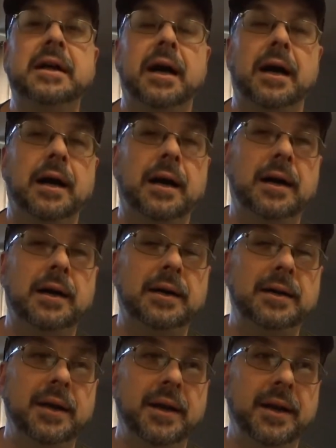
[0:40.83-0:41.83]

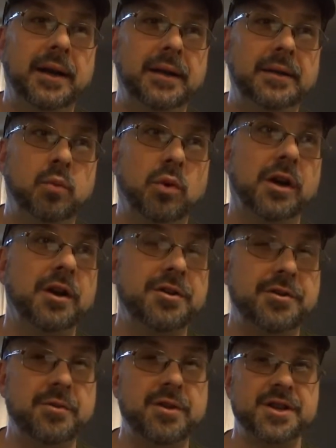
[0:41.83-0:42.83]
And we're gonna
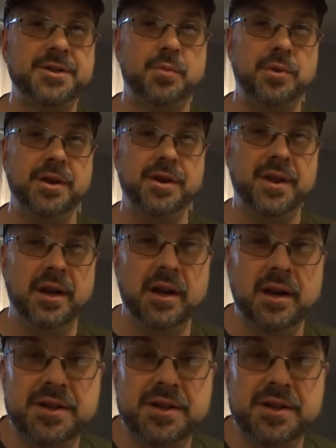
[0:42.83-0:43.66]
do this with a